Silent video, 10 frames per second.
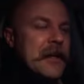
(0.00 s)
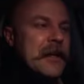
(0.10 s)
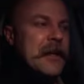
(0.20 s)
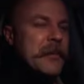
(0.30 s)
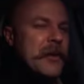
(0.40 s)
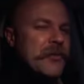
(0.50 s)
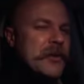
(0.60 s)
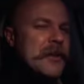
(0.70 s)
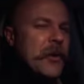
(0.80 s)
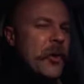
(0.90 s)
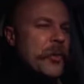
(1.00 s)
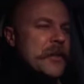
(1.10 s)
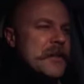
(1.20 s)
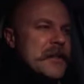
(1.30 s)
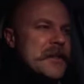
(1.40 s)
I really hope
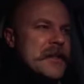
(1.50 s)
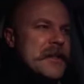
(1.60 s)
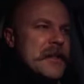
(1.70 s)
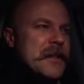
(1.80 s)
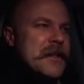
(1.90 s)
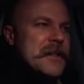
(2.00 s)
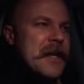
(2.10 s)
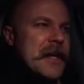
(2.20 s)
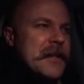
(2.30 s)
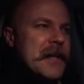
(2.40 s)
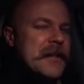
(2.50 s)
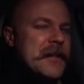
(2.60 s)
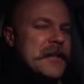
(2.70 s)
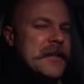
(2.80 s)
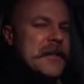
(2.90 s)
this is not like
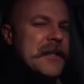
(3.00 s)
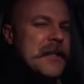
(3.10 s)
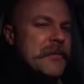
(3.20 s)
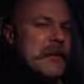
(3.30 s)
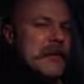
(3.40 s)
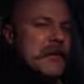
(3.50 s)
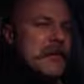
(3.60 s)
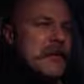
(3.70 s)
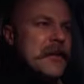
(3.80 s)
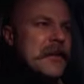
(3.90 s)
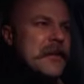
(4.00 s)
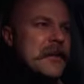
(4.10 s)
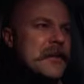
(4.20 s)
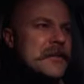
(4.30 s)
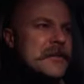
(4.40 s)
a scheme, like a
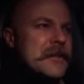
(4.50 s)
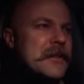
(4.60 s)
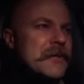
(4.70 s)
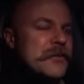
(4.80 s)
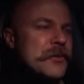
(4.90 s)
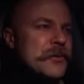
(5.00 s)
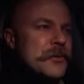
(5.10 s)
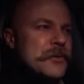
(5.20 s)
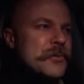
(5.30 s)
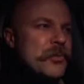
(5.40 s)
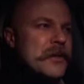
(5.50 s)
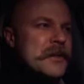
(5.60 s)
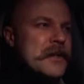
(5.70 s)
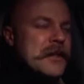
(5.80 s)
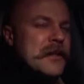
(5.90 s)
to get views where
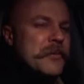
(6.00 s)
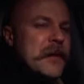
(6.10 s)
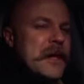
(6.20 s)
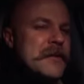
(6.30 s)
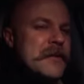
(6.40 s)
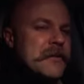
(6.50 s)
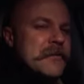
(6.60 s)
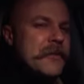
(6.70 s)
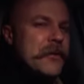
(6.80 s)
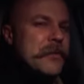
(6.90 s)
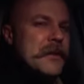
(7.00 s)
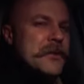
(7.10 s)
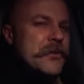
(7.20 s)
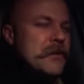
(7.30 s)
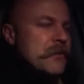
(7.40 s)
it's like an unmasking for
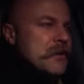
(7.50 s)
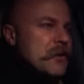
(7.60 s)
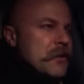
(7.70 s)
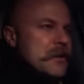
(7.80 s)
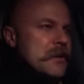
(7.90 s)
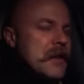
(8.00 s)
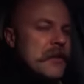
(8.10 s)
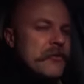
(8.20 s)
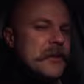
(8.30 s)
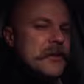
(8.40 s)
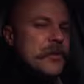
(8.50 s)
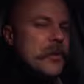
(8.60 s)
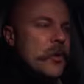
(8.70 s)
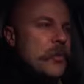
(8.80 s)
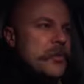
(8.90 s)
administrative results. I really do
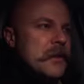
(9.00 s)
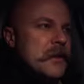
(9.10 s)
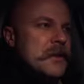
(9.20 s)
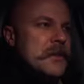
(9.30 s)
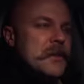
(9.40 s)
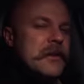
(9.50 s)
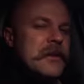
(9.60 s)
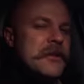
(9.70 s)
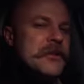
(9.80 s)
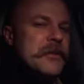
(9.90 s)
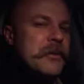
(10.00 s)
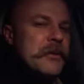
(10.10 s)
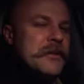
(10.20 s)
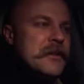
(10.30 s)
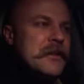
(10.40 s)
hope that this is a legit
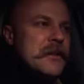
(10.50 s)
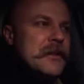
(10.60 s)
person